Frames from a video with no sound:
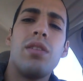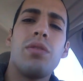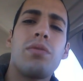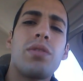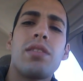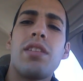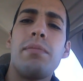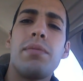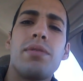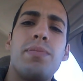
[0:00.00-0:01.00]
don't get
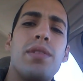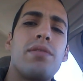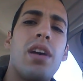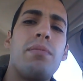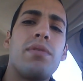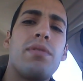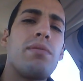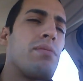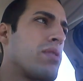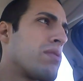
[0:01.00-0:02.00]
time to spend time with
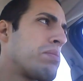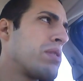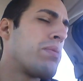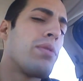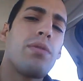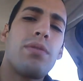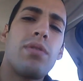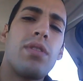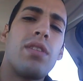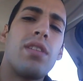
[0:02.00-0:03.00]
people
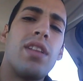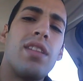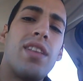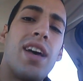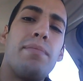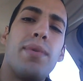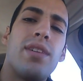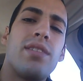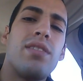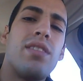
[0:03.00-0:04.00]
that
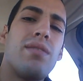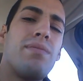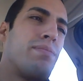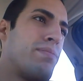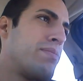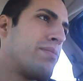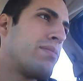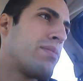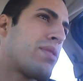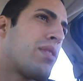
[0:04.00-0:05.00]
much,
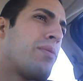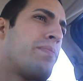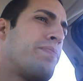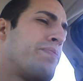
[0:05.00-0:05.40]
So